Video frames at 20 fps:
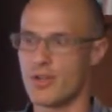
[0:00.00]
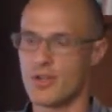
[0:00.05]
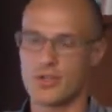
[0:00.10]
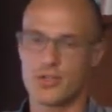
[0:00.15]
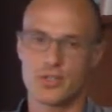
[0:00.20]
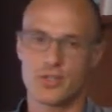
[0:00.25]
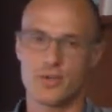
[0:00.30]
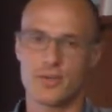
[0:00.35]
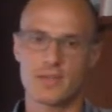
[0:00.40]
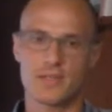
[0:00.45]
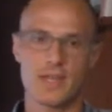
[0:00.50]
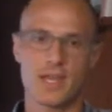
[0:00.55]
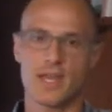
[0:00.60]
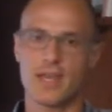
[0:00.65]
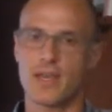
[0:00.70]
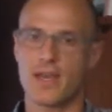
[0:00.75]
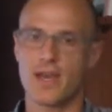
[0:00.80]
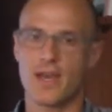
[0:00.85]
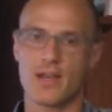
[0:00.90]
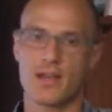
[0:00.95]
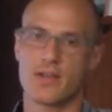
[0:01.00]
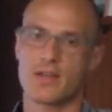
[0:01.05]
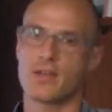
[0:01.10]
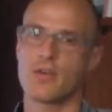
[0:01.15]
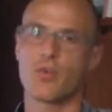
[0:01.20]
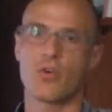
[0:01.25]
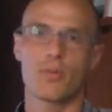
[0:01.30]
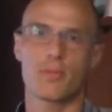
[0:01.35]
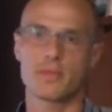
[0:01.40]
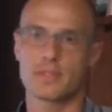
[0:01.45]
So it's taking on an
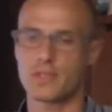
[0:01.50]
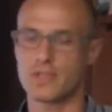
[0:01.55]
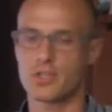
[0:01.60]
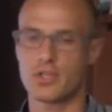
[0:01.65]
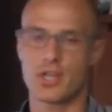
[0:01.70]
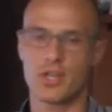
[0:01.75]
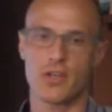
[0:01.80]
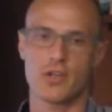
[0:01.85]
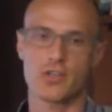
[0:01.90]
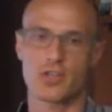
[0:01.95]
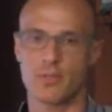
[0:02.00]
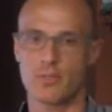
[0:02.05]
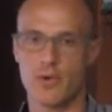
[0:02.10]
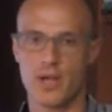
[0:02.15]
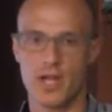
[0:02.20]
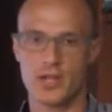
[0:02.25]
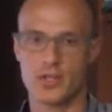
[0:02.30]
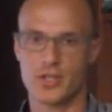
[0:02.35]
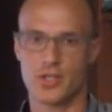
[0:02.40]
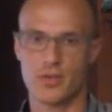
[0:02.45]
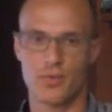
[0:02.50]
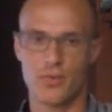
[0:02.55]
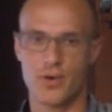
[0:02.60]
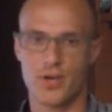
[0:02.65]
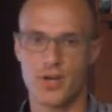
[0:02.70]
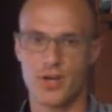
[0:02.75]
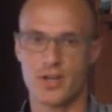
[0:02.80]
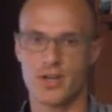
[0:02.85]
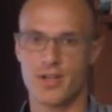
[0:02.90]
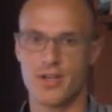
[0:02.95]
enormously challenging project at
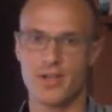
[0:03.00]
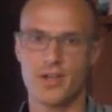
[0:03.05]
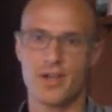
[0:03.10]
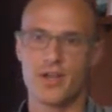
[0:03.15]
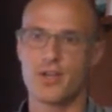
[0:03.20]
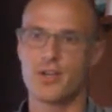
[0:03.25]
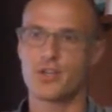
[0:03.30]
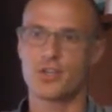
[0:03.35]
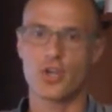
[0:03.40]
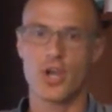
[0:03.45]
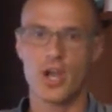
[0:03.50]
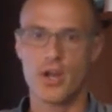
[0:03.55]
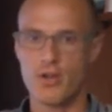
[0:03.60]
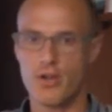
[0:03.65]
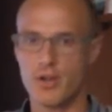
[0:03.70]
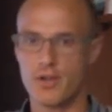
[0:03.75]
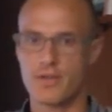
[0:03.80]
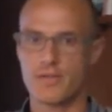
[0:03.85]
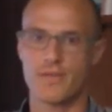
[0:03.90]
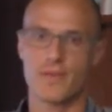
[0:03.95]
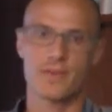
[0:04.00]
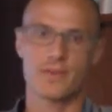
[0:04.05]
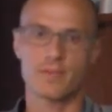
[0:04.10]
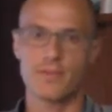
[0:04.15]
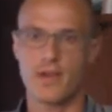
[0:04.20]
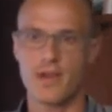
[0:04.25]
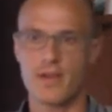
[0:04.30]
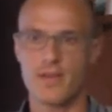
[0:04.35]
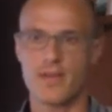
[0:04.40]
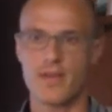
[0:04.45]
work, trying to run your first
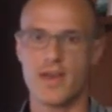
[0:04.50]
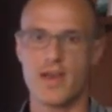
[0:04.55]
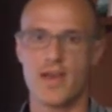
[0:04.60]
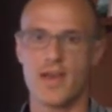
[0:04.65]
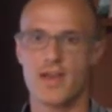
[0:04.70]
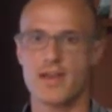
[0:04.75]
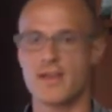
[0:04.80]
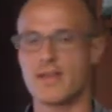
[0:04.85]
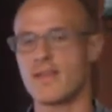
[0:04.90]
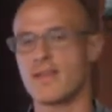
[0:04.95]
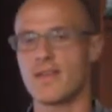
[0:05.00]
marathon,